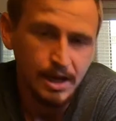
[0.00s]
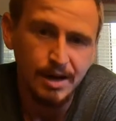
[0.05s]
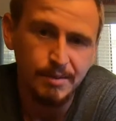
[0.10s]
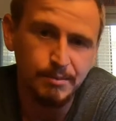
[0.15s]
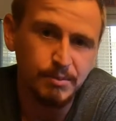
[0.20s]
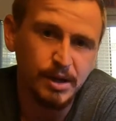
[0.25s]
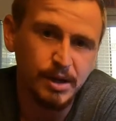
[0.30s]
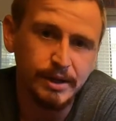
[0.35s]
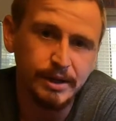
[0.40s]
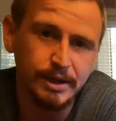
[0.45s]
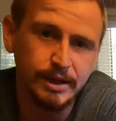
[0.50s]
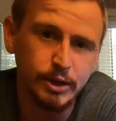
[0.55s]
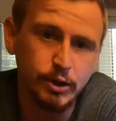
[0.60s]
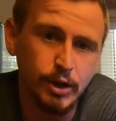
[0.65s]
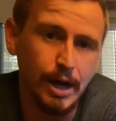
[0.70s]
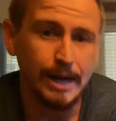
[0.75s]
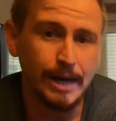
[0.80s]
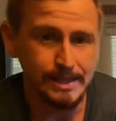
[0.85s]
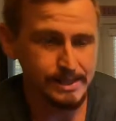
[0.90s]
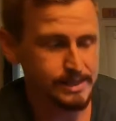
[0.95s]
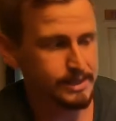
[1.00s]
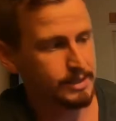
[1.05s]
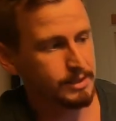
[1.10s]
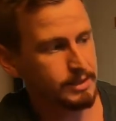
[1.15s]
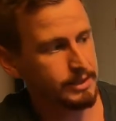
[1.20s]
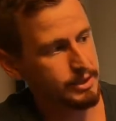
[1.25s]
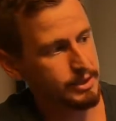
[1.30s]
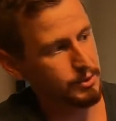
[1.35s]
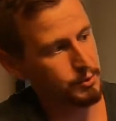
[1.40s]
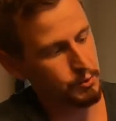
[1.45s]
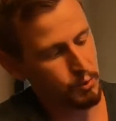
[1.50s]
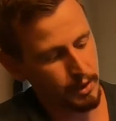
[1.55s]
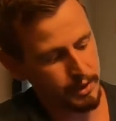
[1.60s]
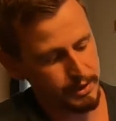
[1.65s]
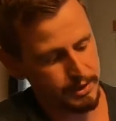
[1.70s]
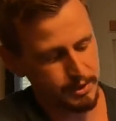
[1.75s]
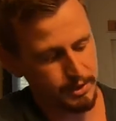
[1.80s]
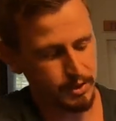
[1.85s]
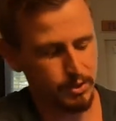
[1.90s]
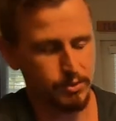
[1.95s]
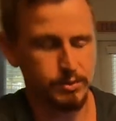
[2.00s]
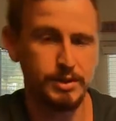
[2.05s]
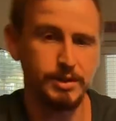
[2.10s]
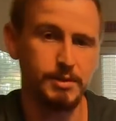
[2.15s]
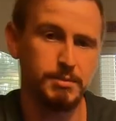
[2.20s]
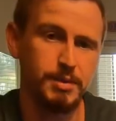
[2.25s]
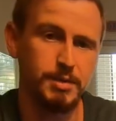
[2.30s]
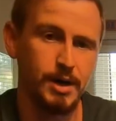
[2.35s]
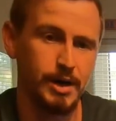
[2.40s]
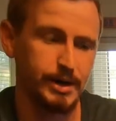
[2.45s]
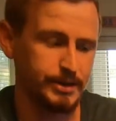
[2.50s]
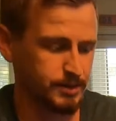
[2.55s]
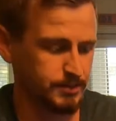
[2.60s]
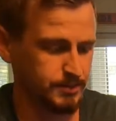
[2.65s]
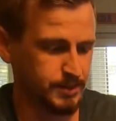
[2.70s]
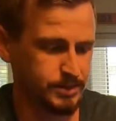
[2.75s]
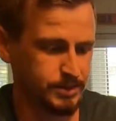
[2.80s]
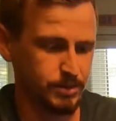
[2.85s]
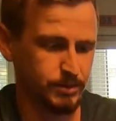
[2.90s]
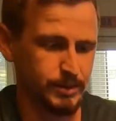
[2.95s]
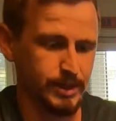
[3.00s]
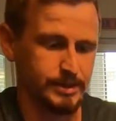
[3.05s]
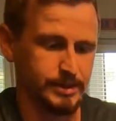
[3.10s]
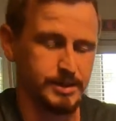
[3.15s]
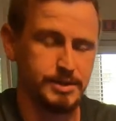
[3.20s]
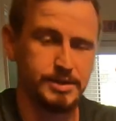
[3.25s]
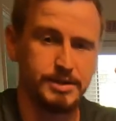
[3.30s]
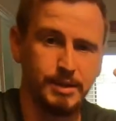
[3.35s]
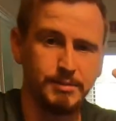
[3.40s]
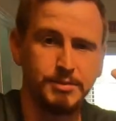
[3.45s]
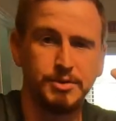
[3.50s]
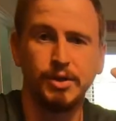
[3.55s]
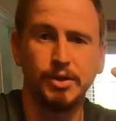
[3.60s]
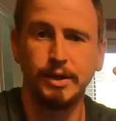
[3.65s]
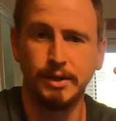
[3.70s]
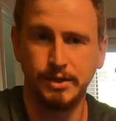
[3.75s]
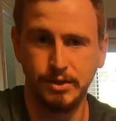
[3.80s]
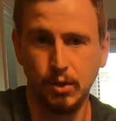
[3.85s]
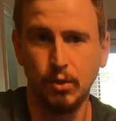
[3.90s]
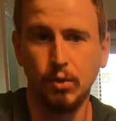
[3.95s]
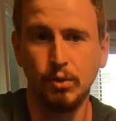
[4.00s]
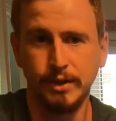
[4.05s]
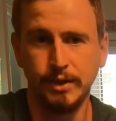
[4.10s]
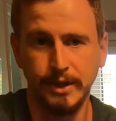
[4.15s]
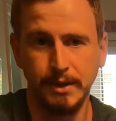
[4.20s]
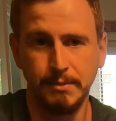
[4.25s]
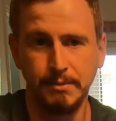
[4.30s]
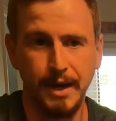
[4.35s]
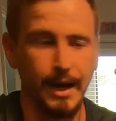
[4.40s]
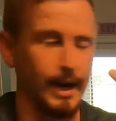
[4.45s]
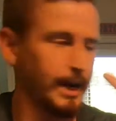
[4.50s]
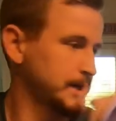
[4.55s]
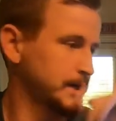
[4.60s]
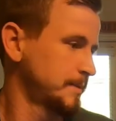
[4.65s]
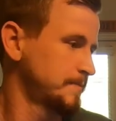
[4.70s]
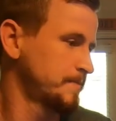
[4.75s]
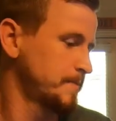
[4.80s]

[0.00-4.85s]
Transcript: but ideally you'd want it to go to the bottom so that the substrate is holding it back.